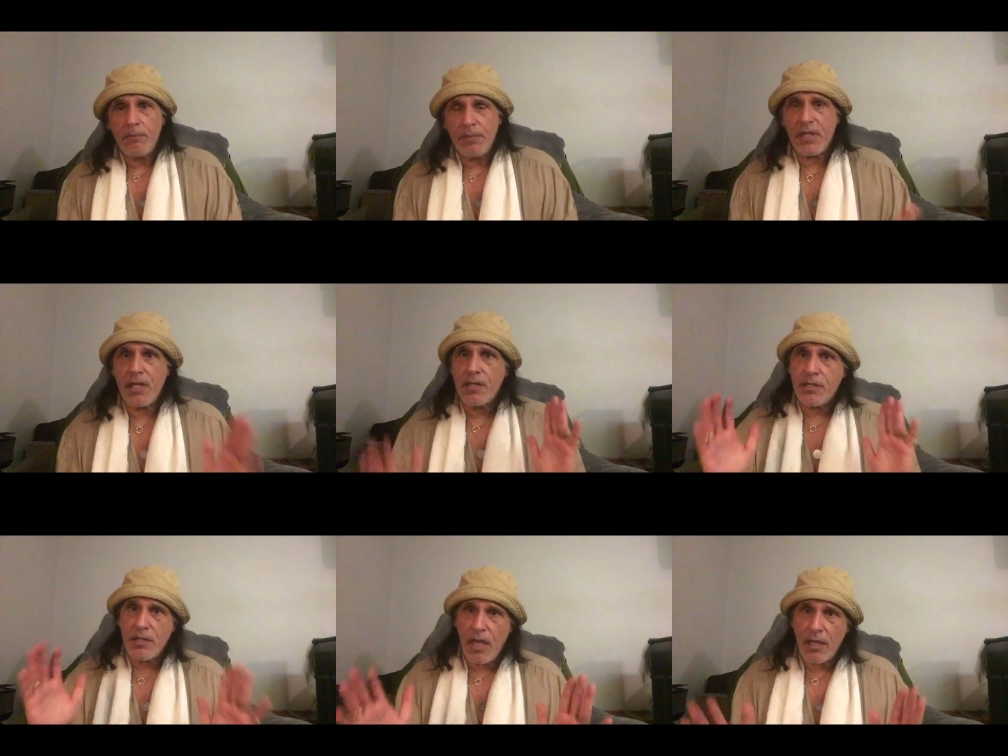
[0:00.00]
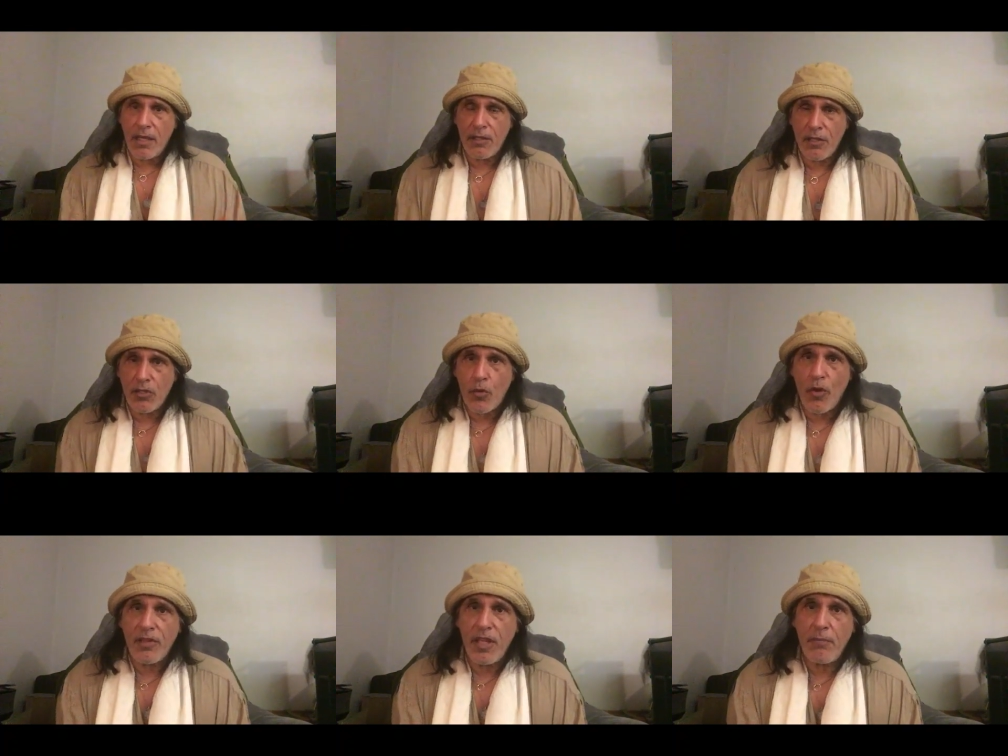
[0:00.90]
because I'll get to this
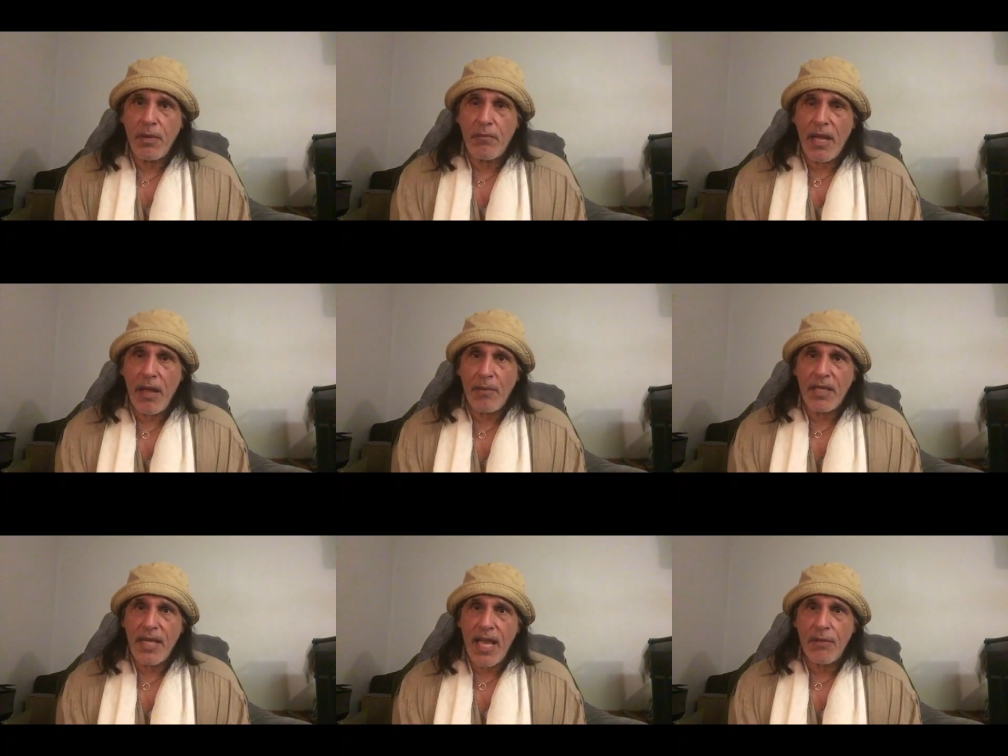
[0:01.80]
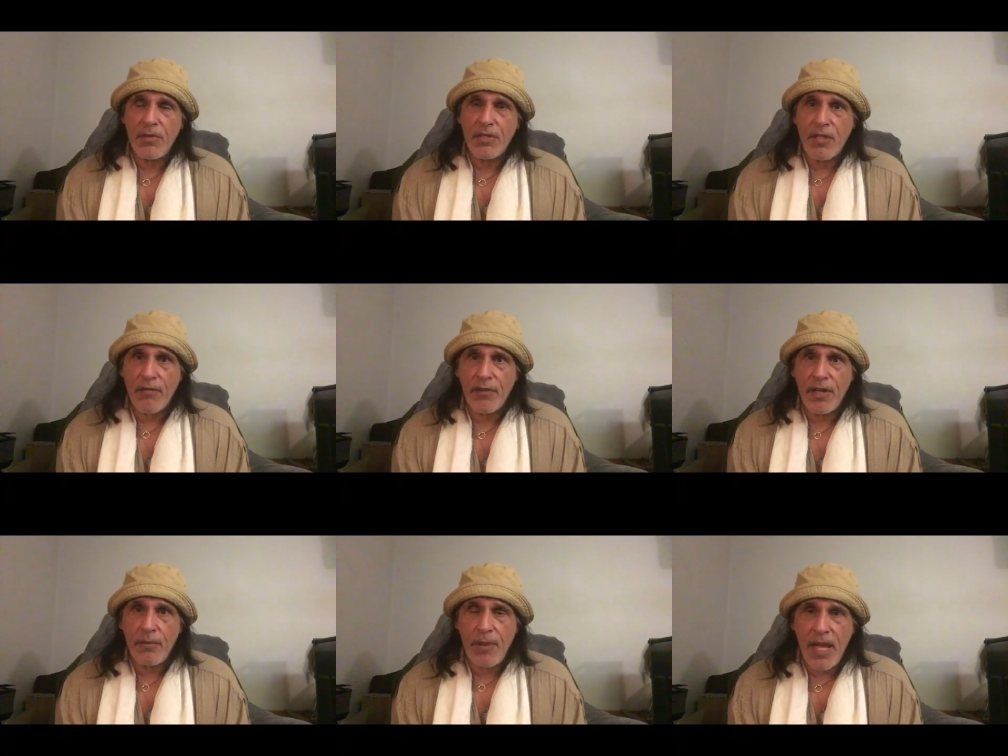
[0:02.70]
court thing, but my, how my dad was
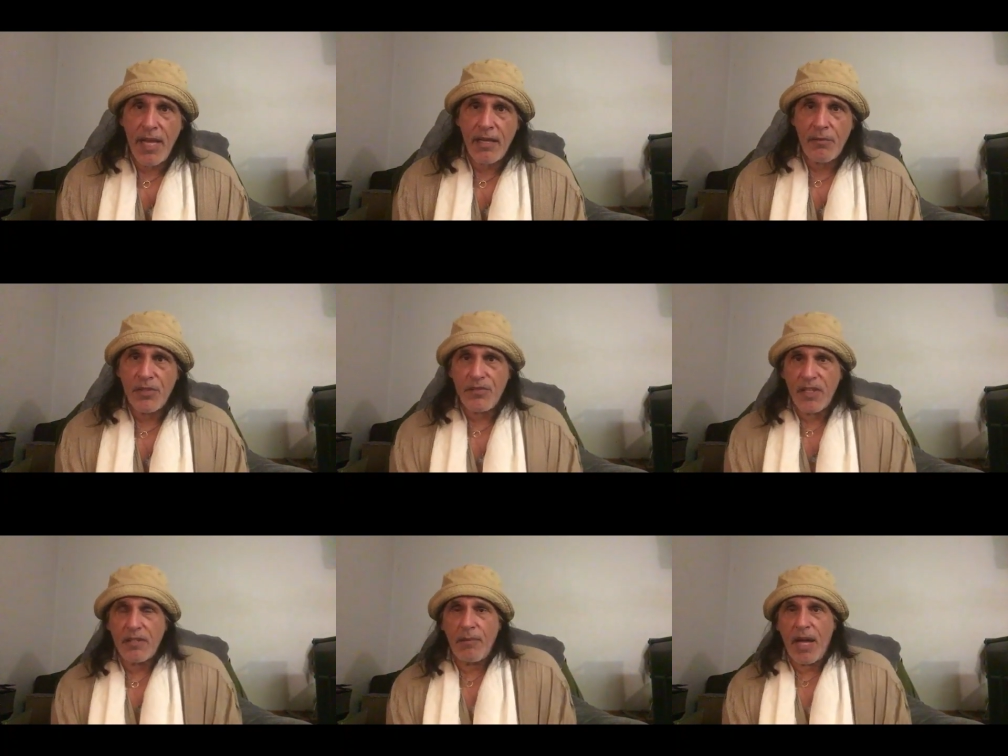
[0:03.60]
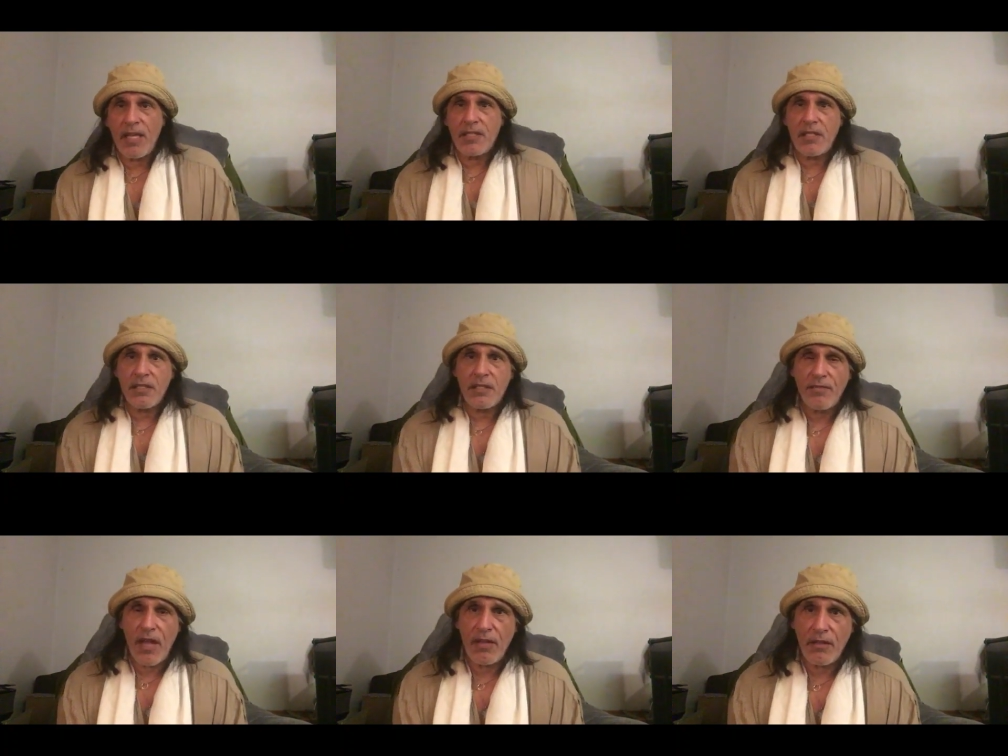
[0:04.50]
suffered in pain and was victimized his
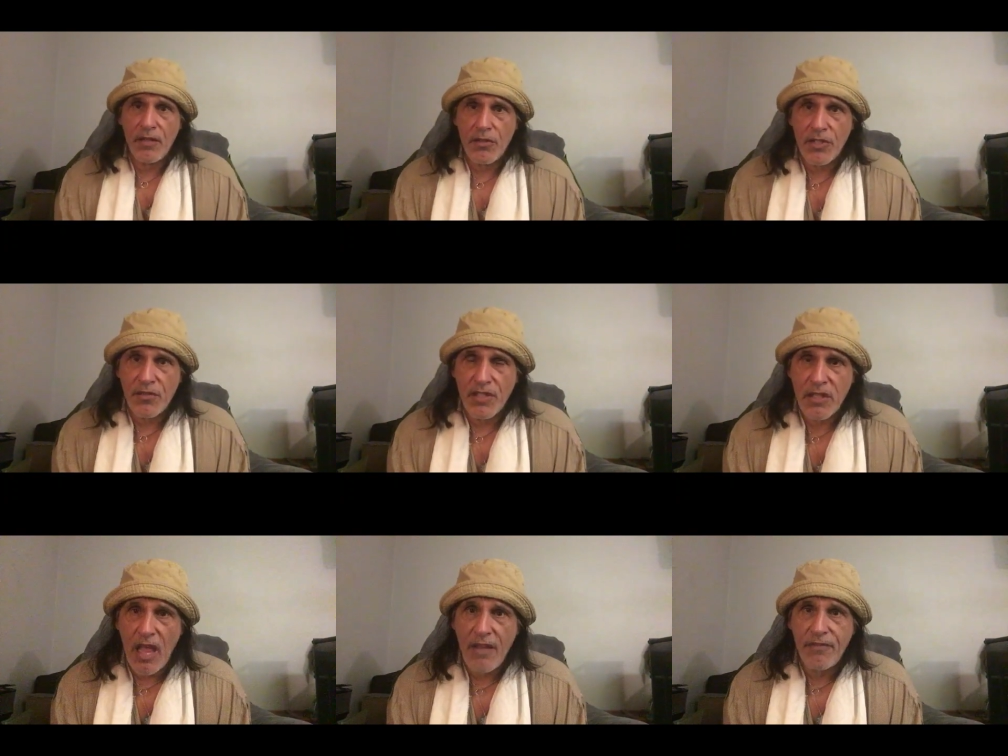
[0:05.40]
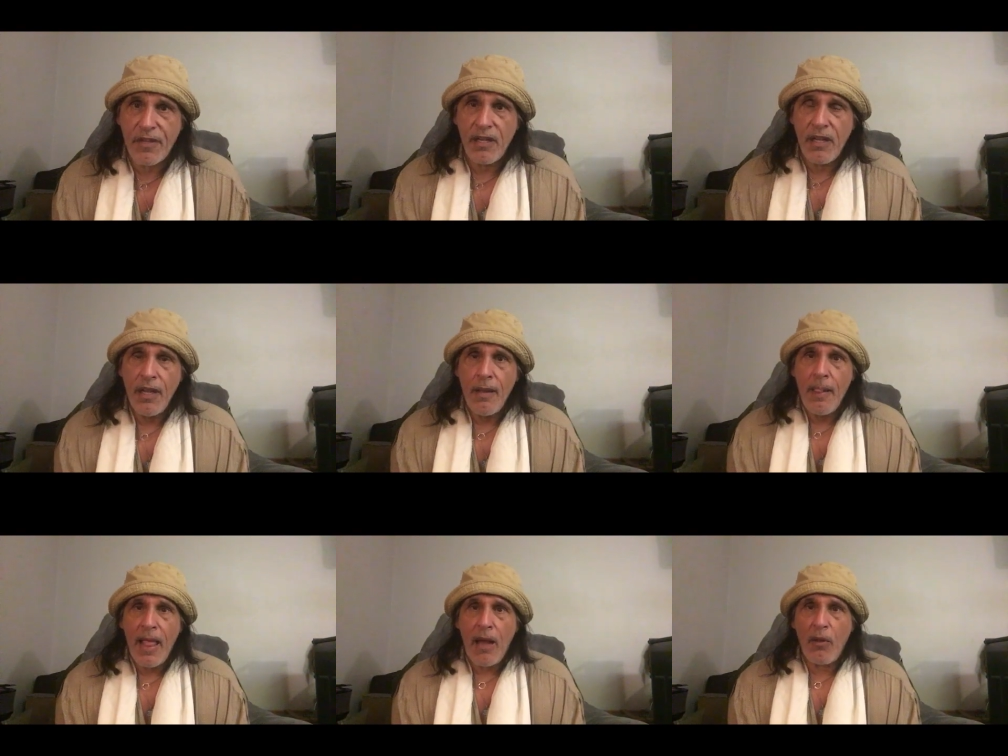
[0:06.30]
final years of his life, and
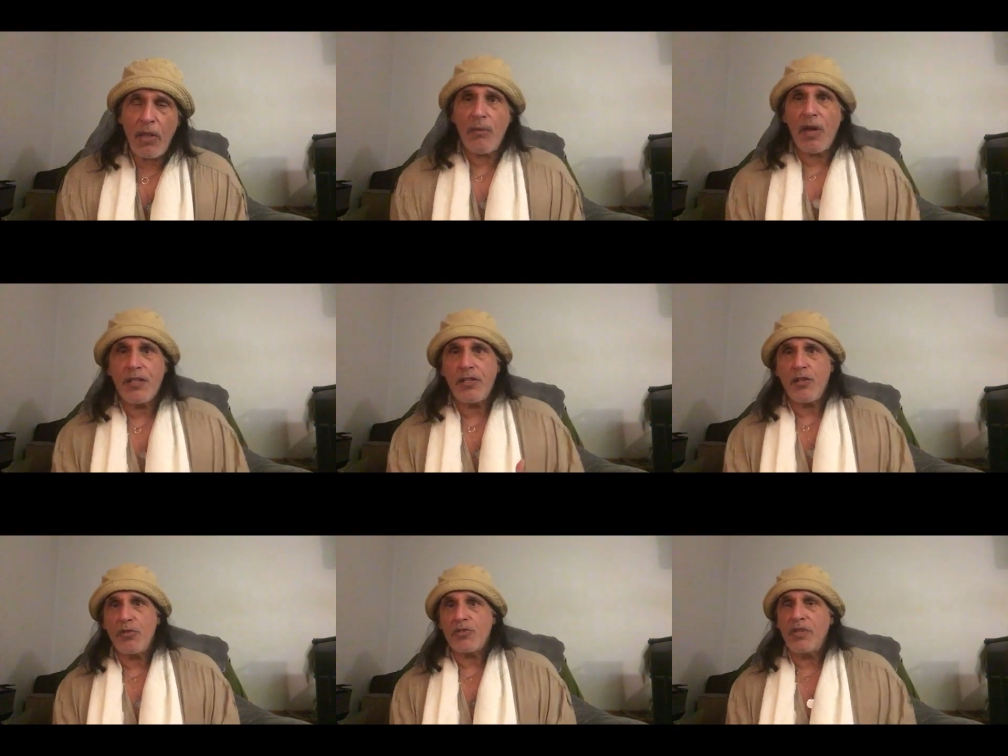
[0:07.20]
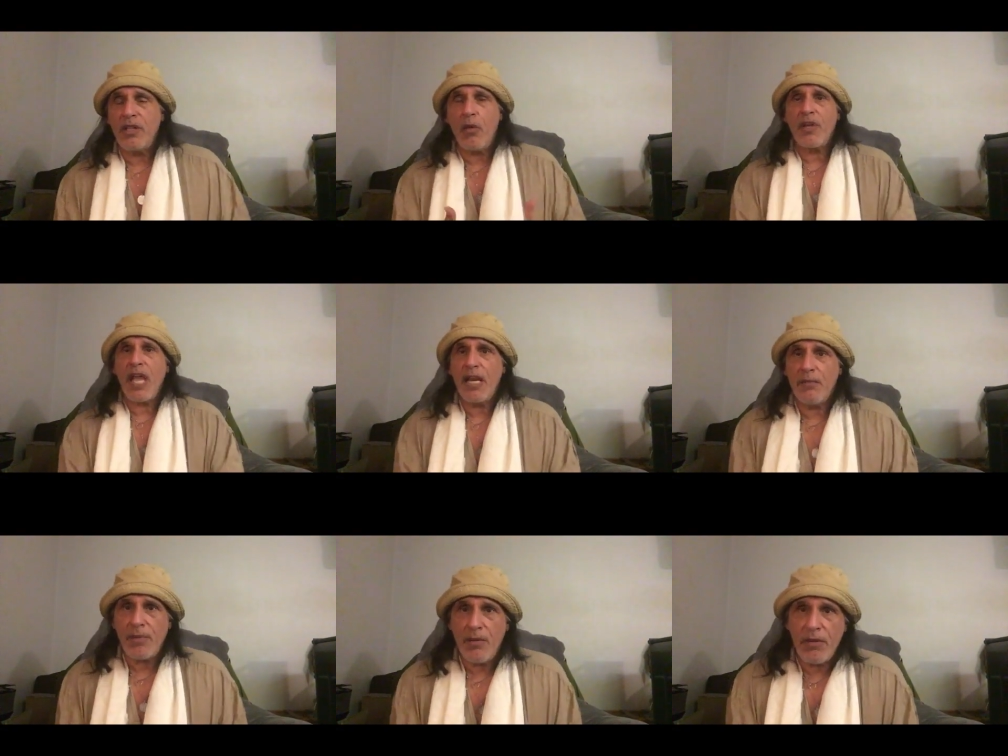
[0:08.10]
how all he wanted to do was relocate
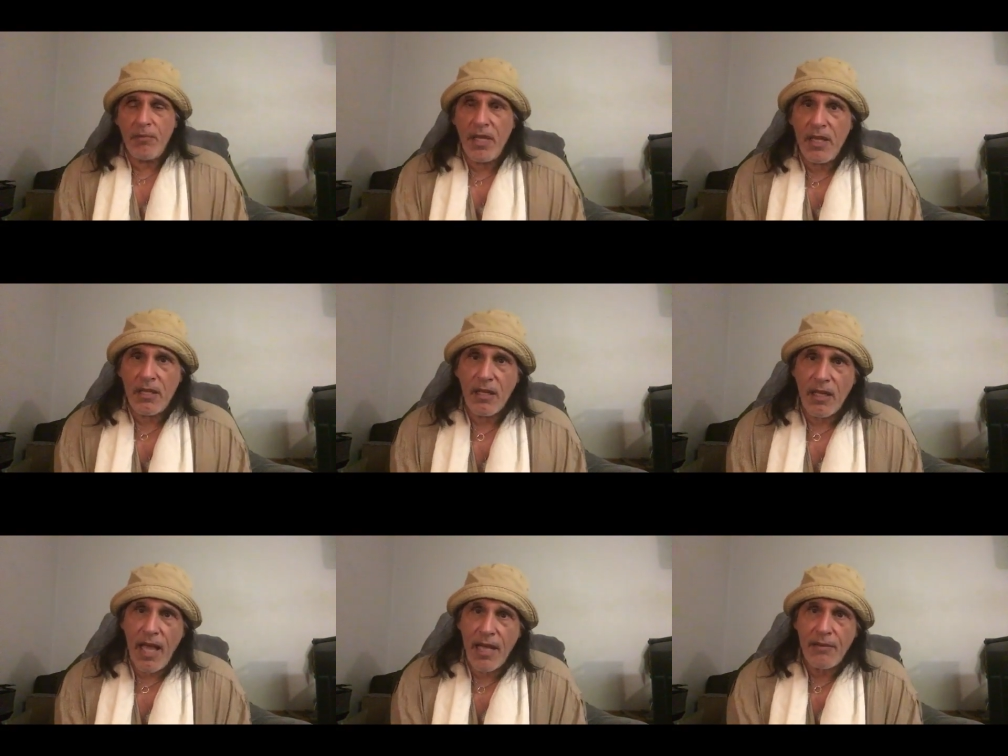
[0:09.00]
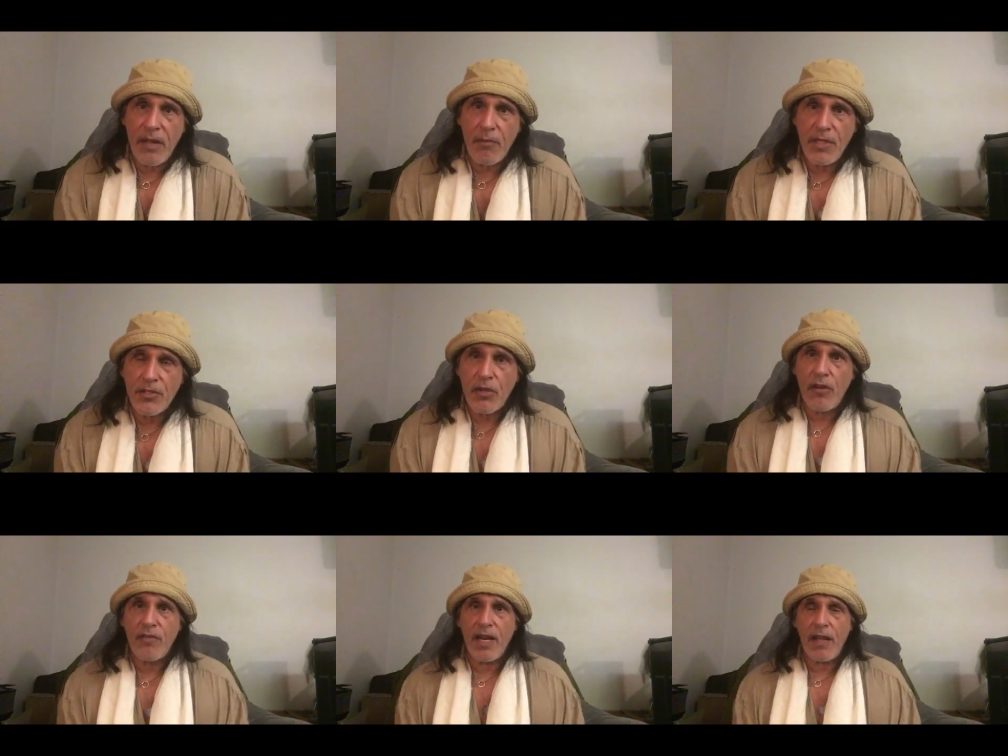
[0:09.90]
and be with me. And the God that we
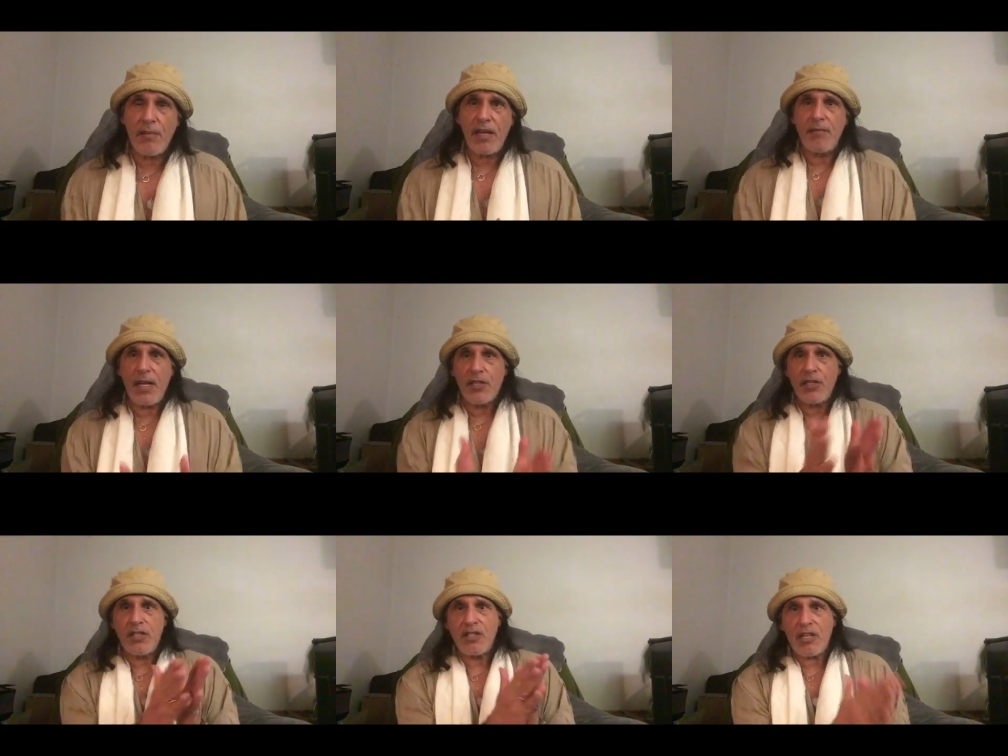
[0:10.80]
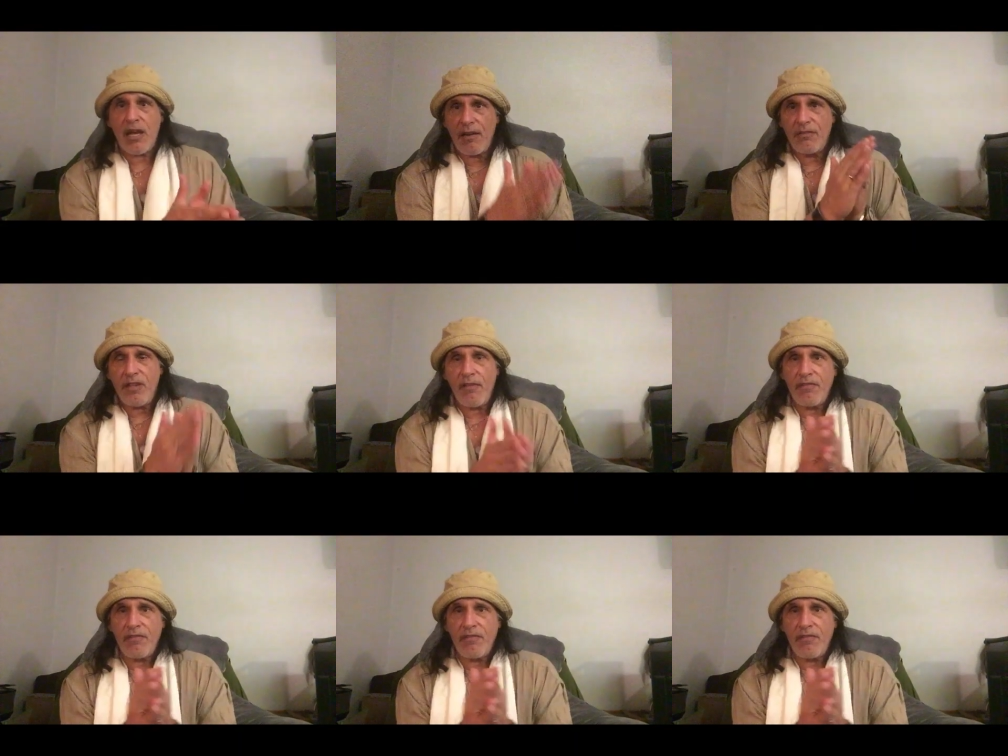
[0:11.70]
serve, that I might have mentioned, is the God of love,